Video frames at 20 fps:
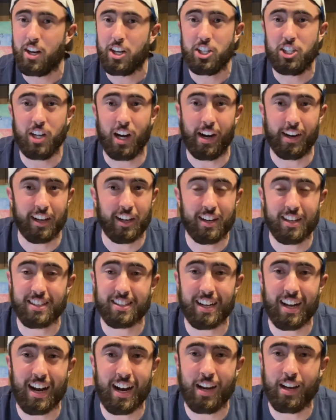Johnny
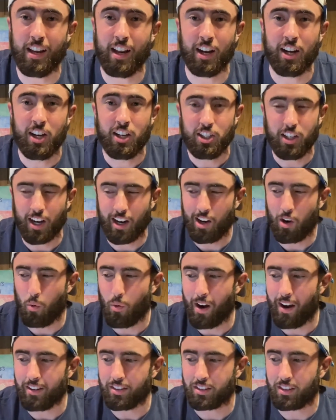Lasagna, Johnny
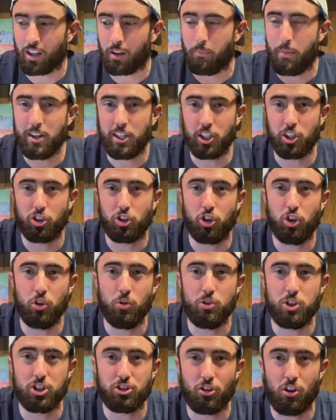Loaisiga pitching
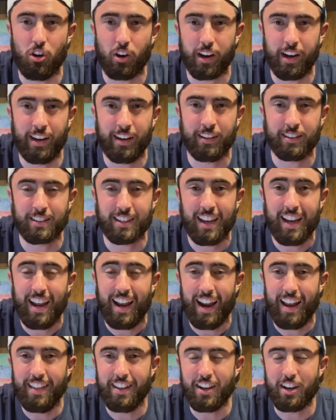two strong innings,
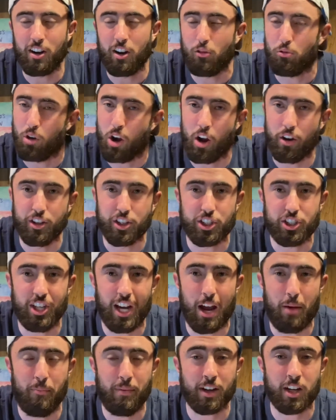and then Aroldis
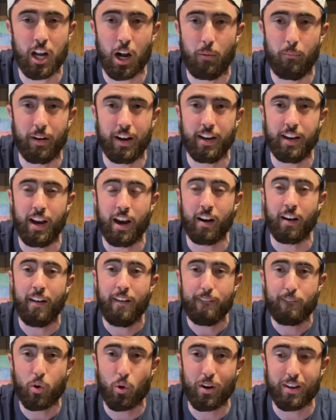Chapman coming in there
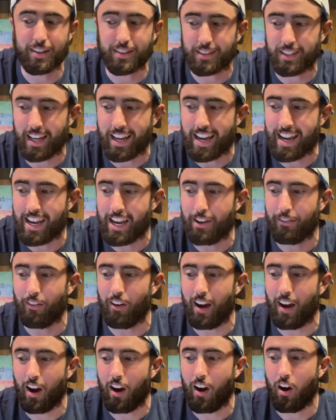for the save.
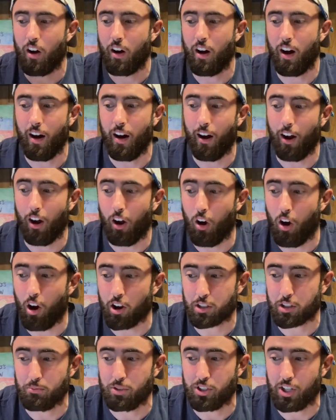Uh,
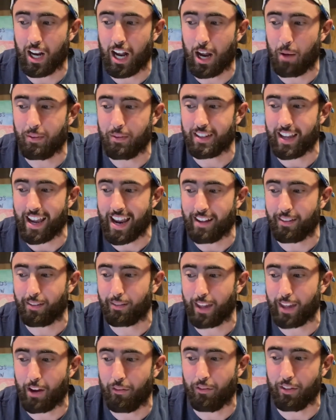awesome job, his eighth
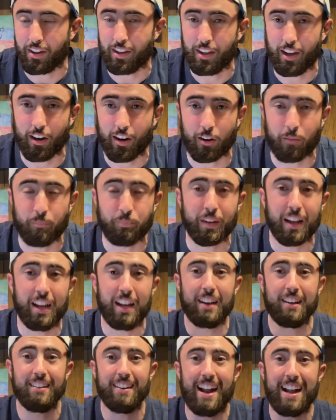save of the year.
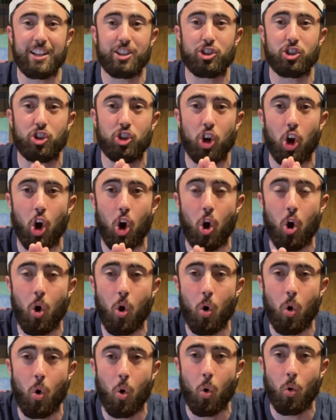Let's
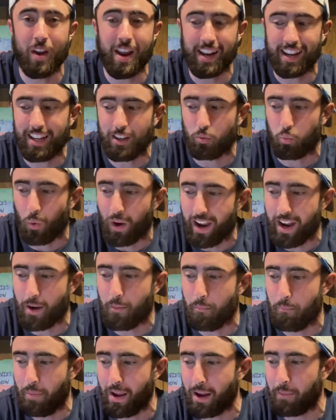go. Yankees
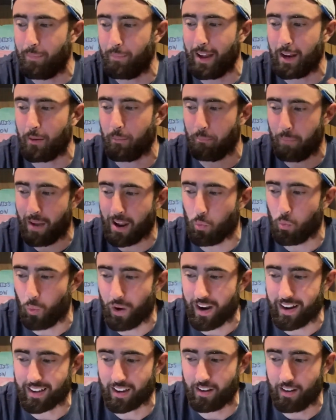win. Big, big, big
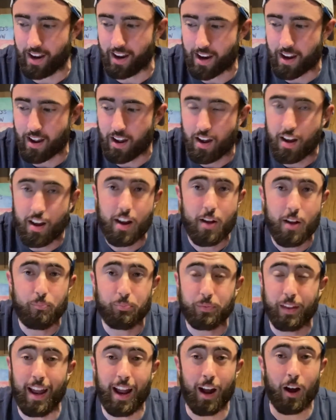win tonight.
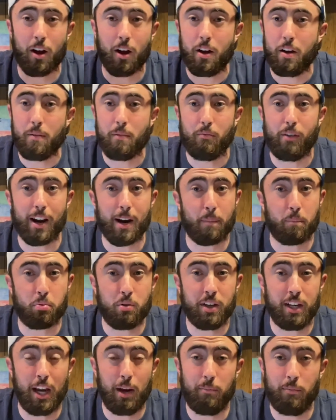Now, a lot of
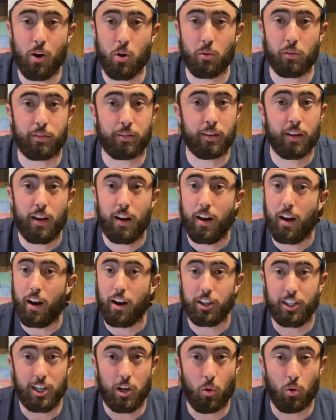pregame notes.
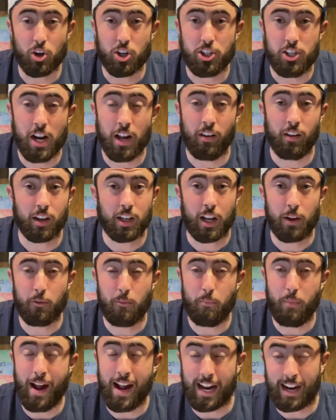Gio Urshela
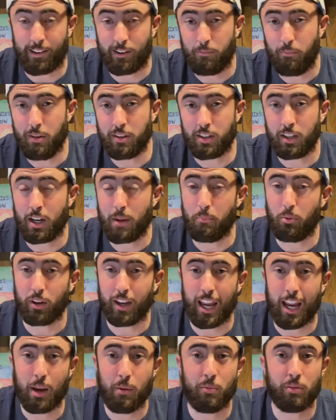coming back after missing a couple
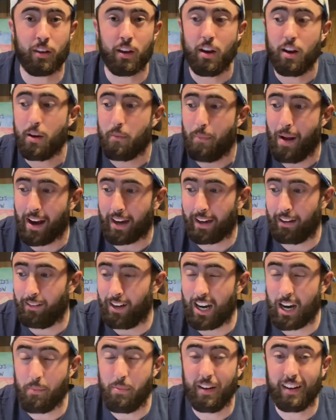games. Back in the
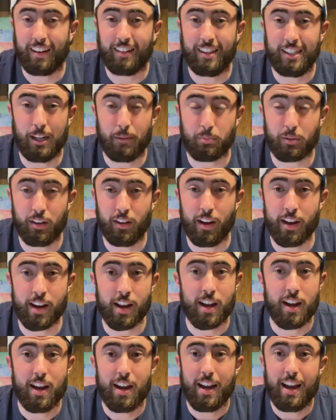lineup hitting cleanup
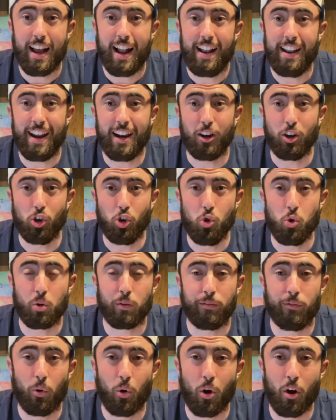tonight. And then Luke
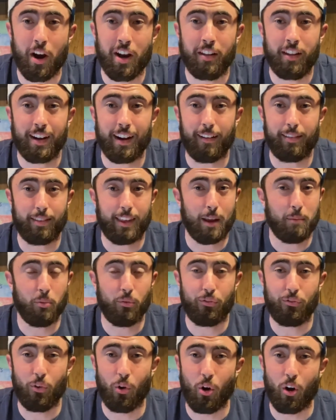Voit, like I said
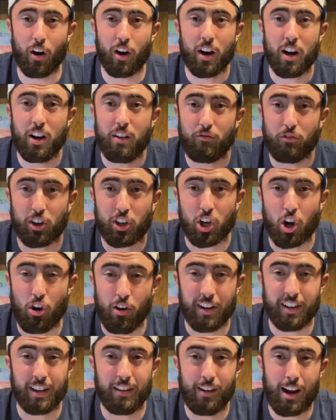before,
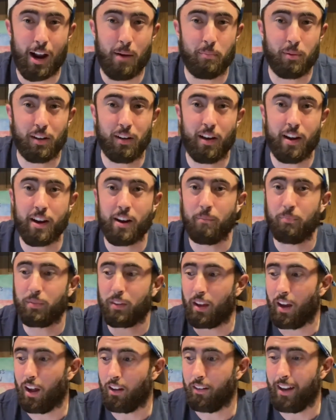returning to the lineup tonight.
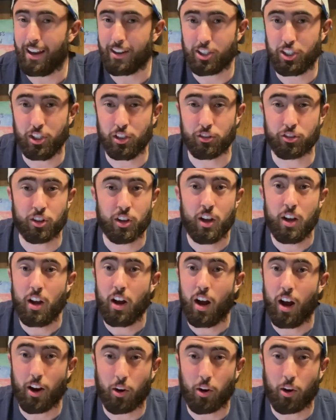Uh, last year's uh,